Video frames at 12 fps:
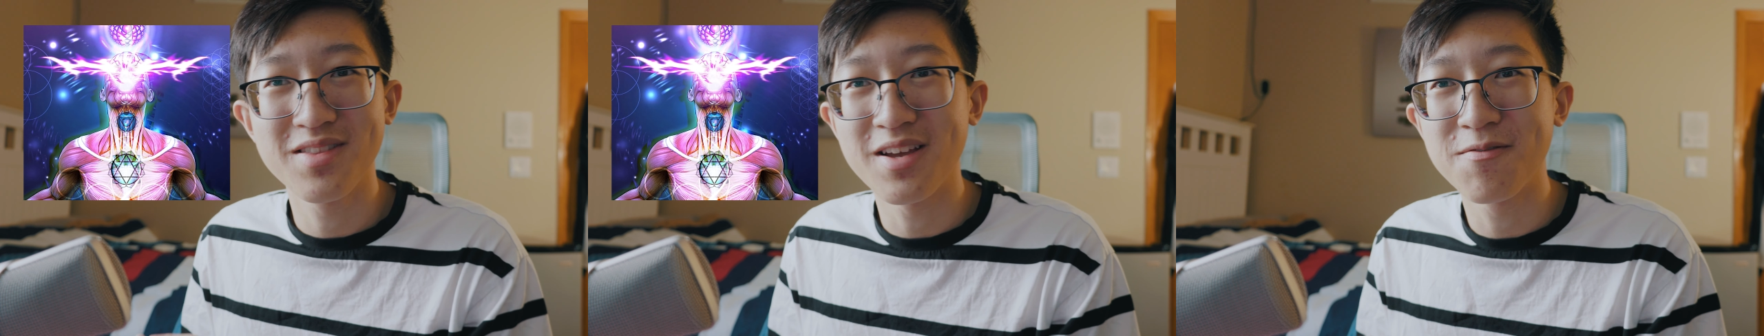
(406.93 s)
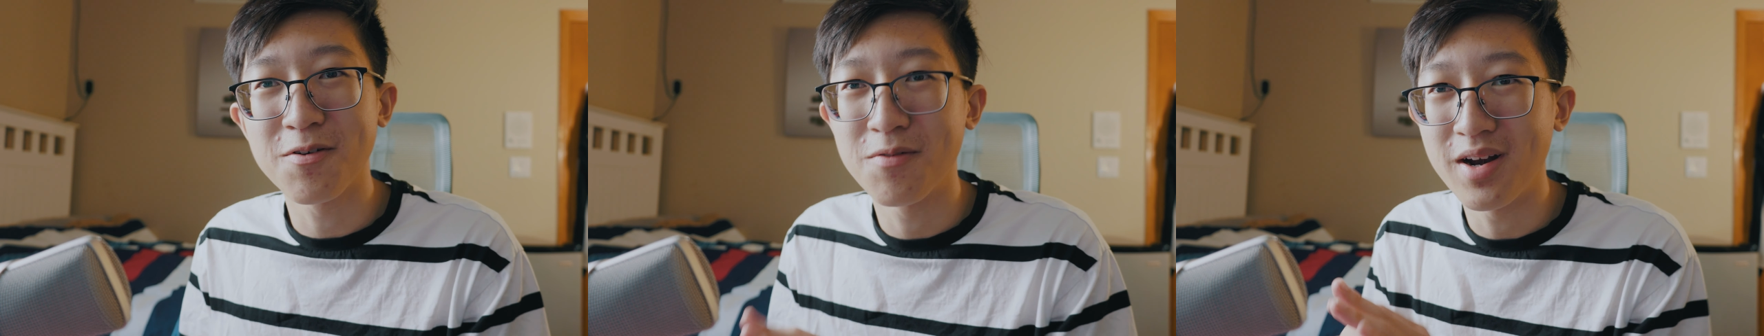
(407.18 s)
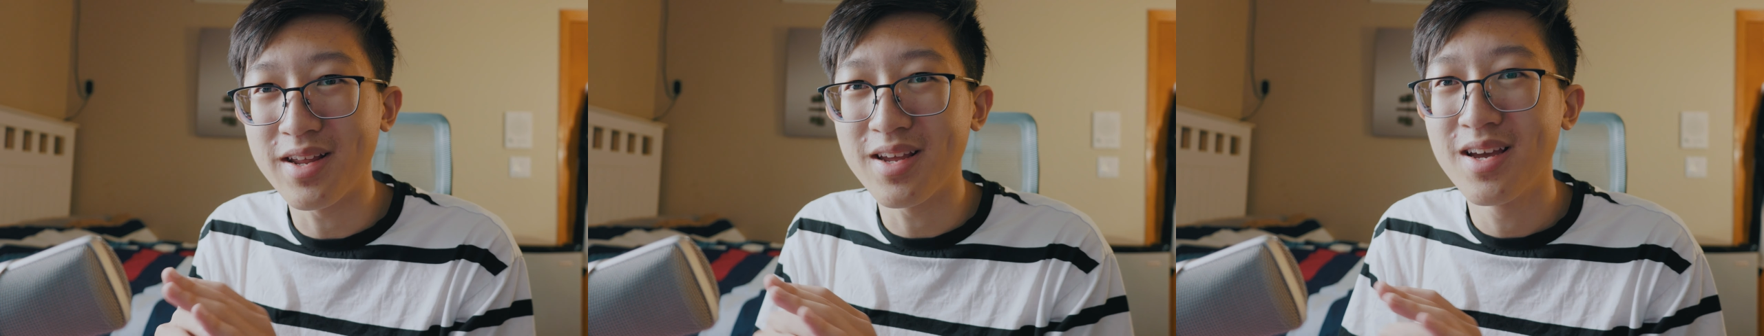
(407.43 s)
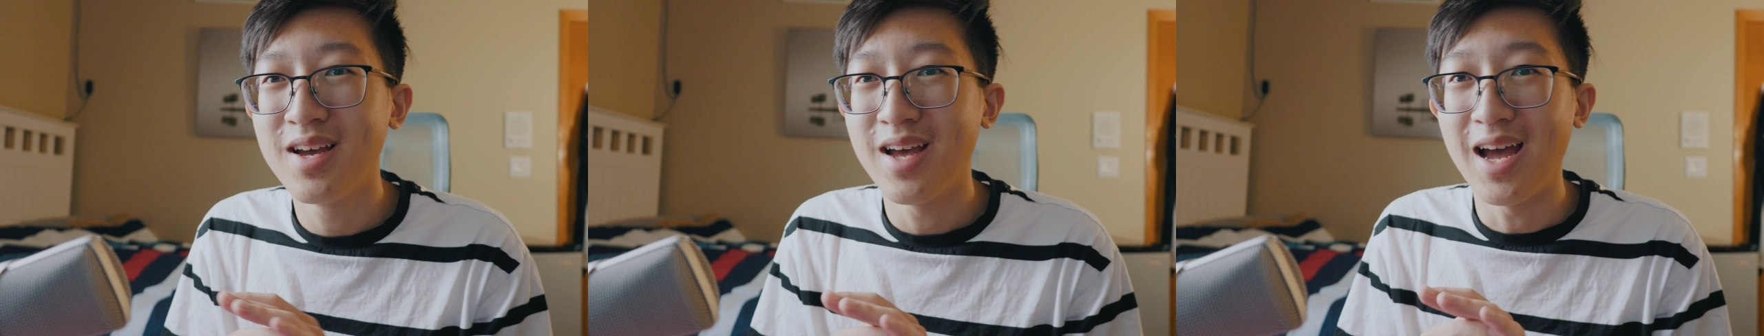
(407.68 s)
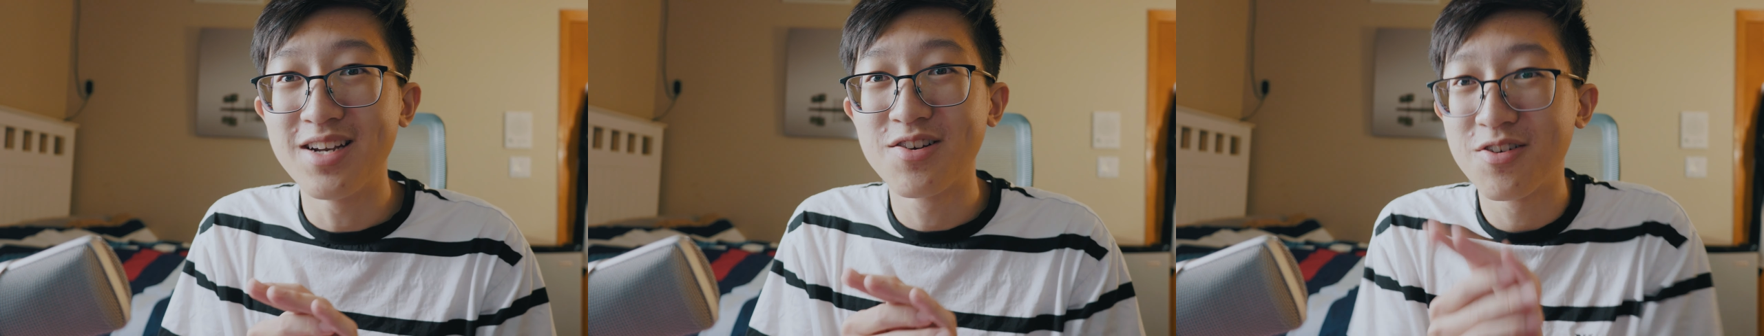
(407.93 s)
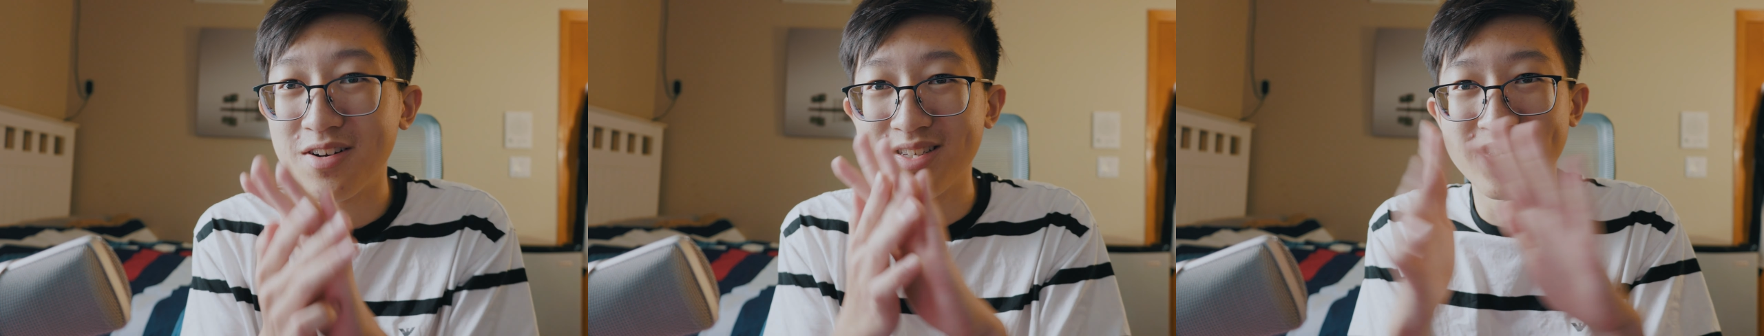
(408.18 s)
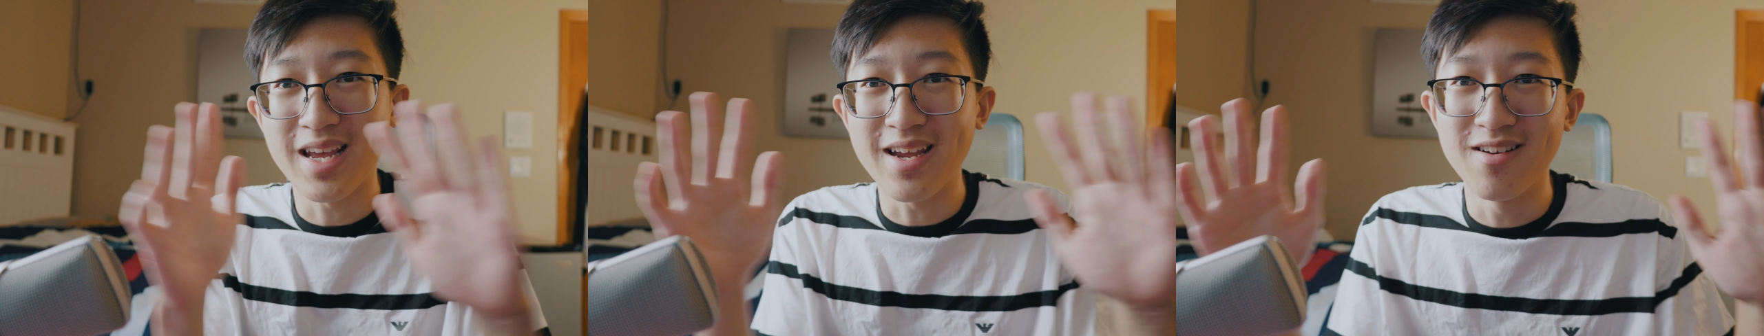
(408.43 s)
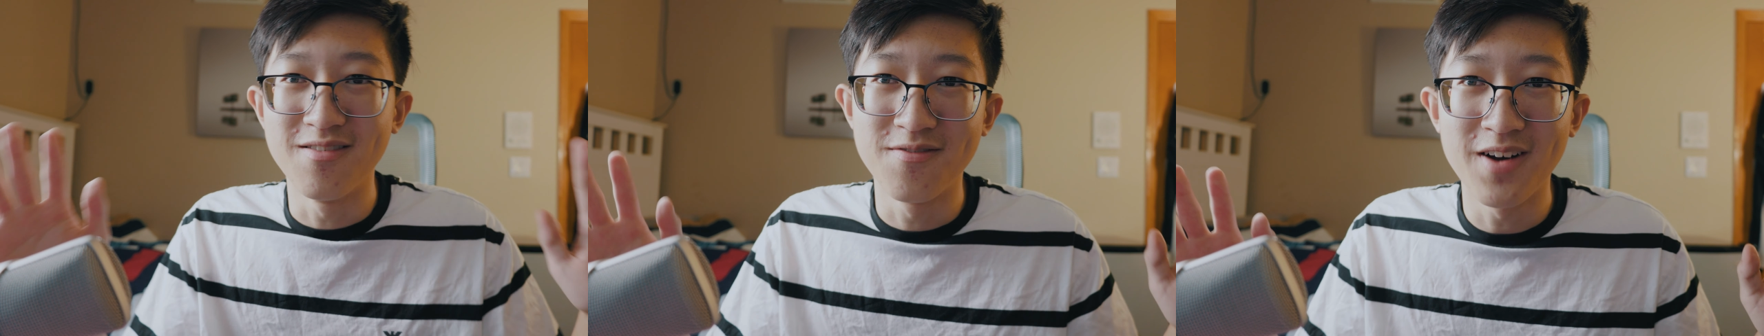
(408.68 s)
they've already entered a
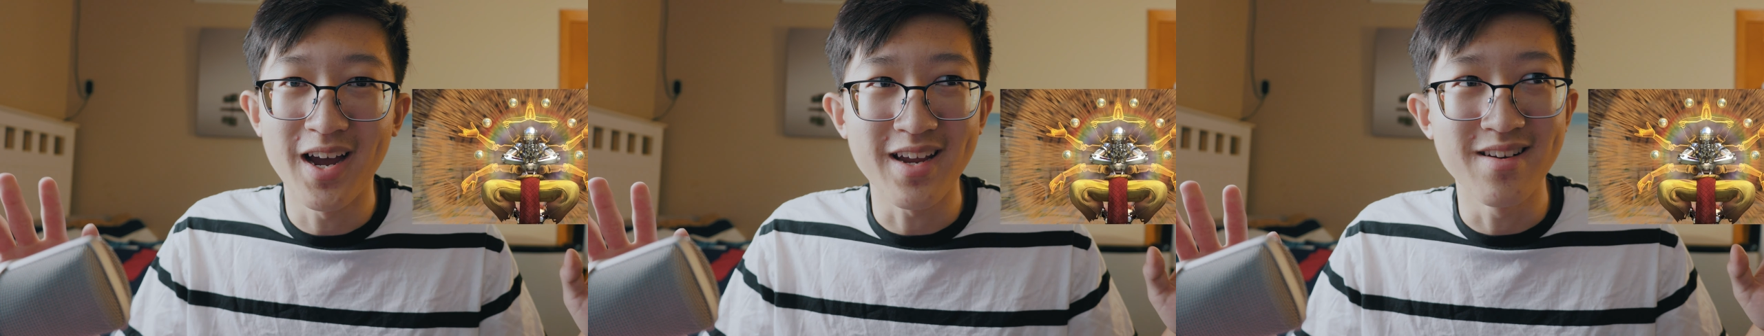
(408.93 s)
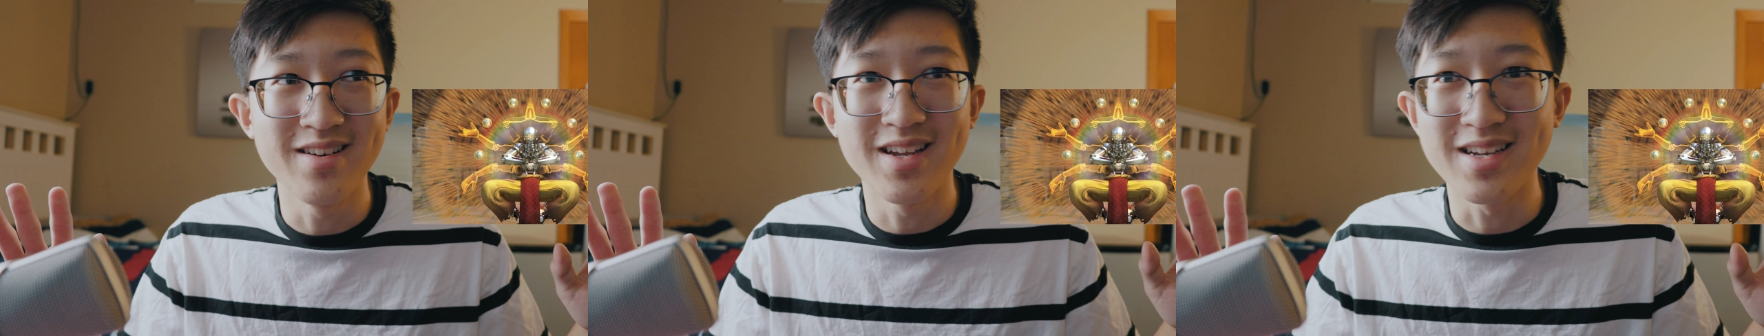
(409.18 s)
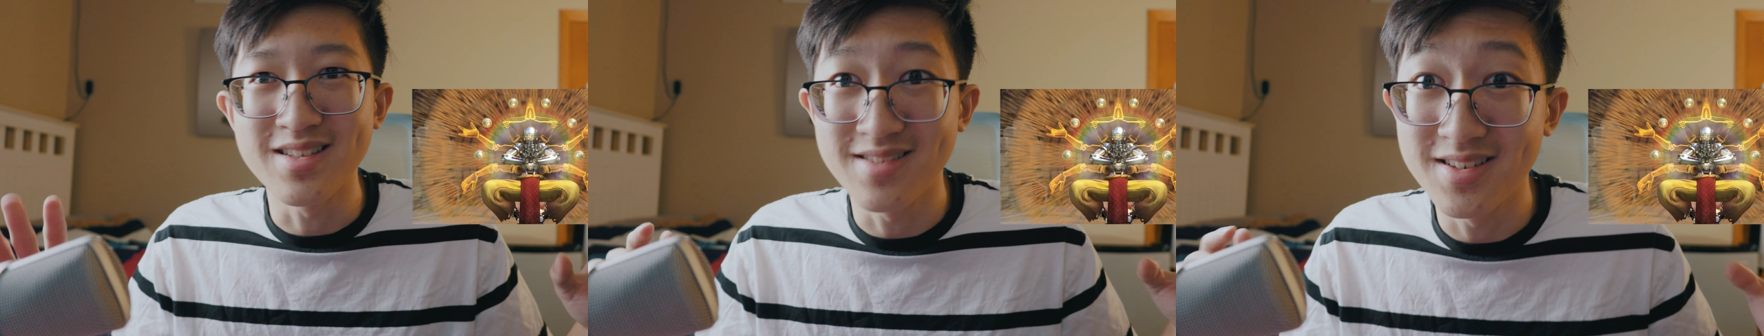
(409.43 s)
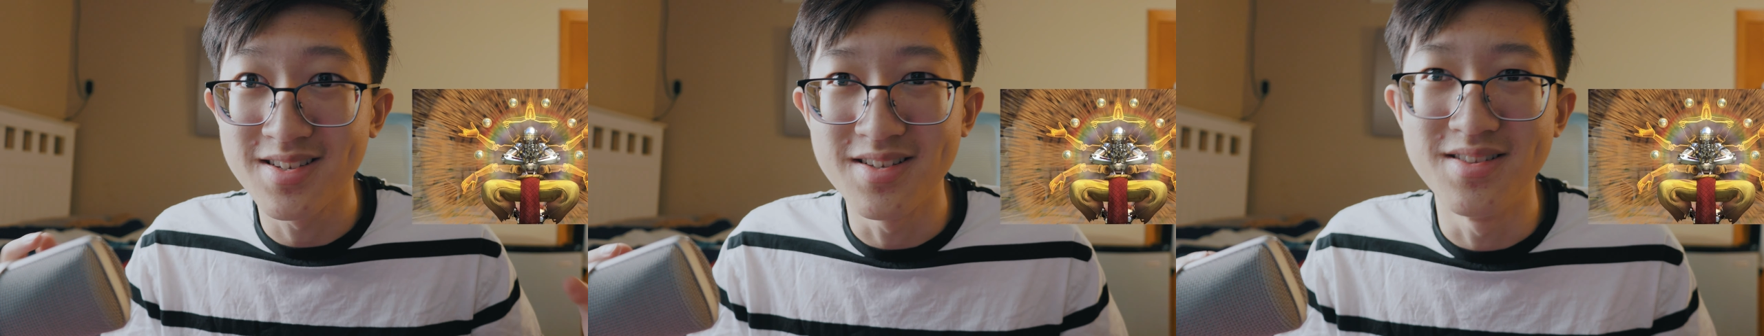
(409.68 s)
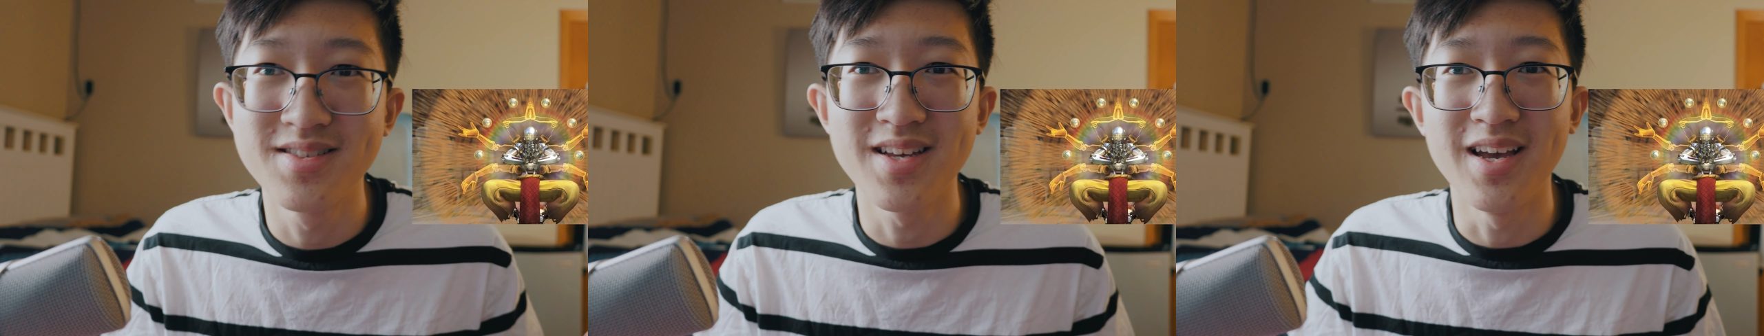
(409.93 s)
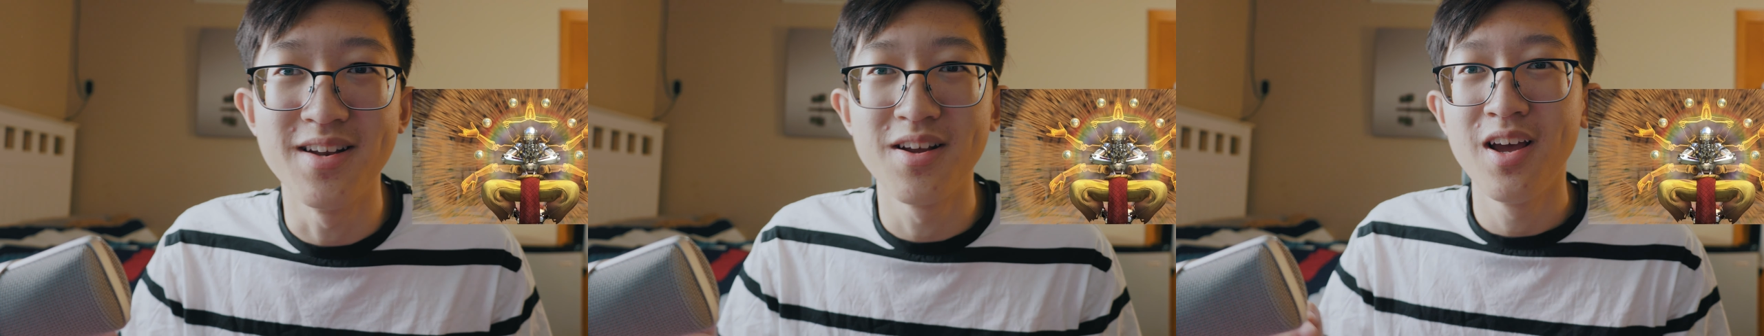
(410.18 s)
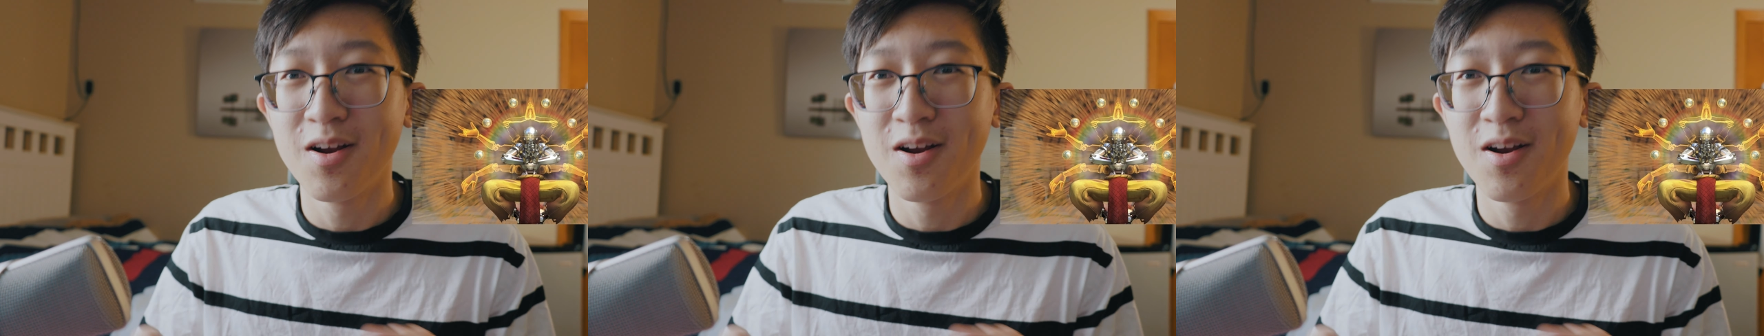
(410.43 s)
state of heightened existence and